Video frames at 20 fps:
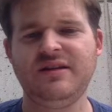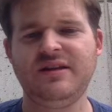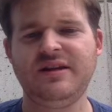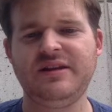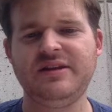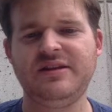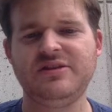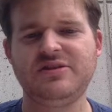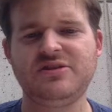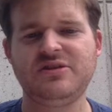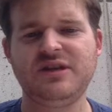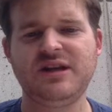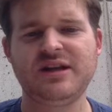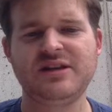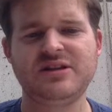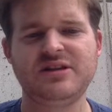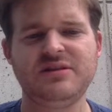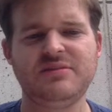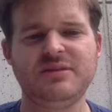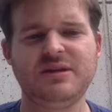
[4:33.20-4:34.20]
And this should
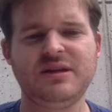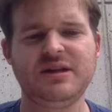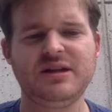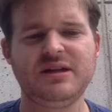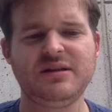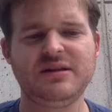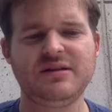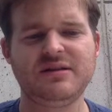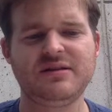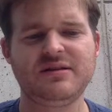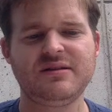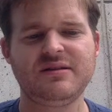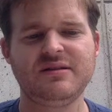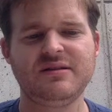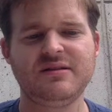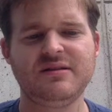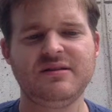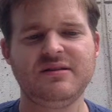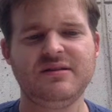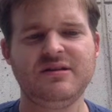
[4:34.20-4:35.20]
actually be getting
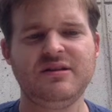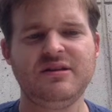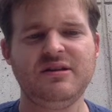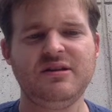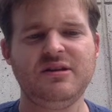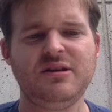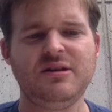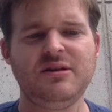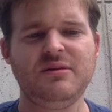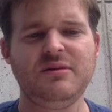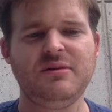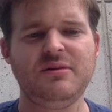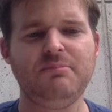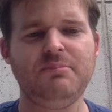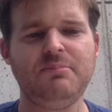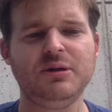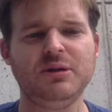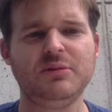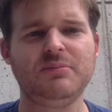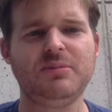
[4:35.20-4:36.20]

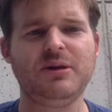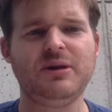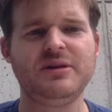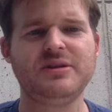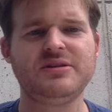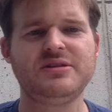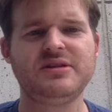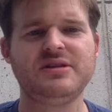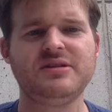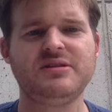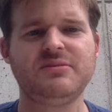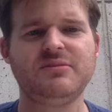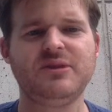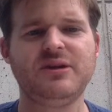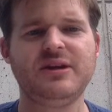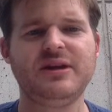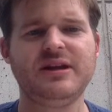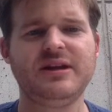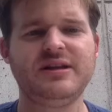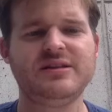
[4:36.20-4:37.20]
built by the system
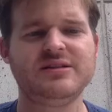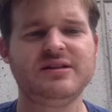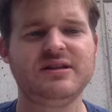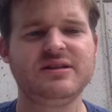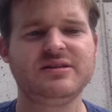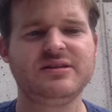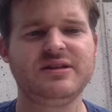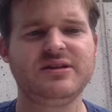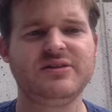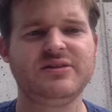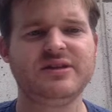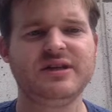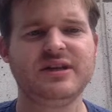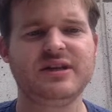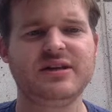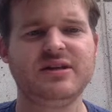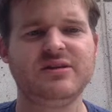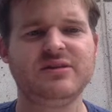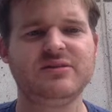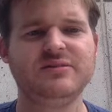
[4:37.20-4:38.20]
right now, so let's go and
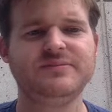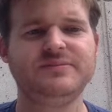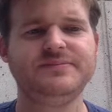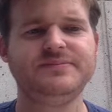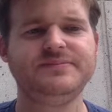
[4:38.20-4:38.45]
take a look.